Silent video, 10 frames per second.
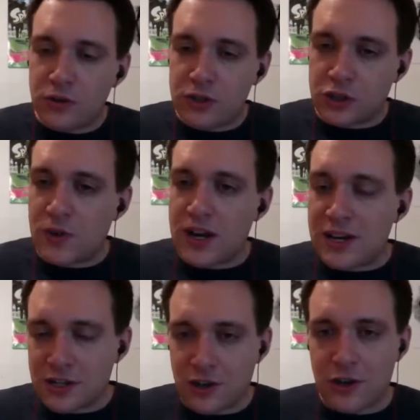on the screen.
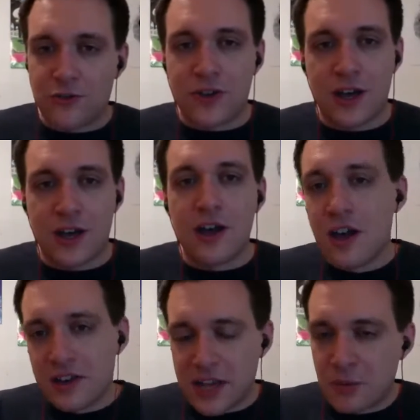It's kind of
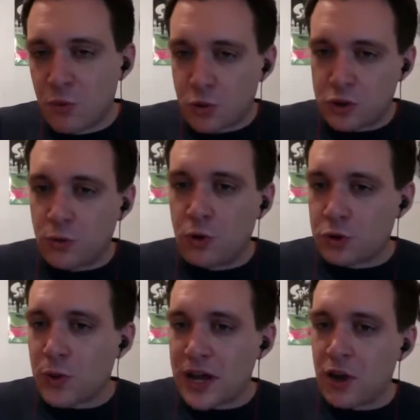they walk
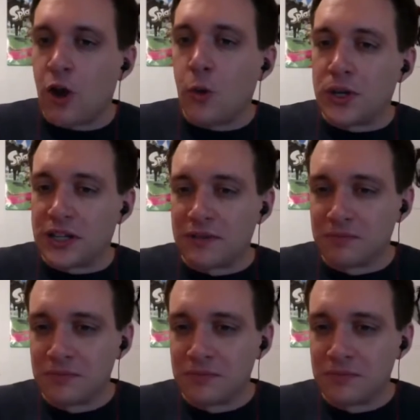towards where you're holding.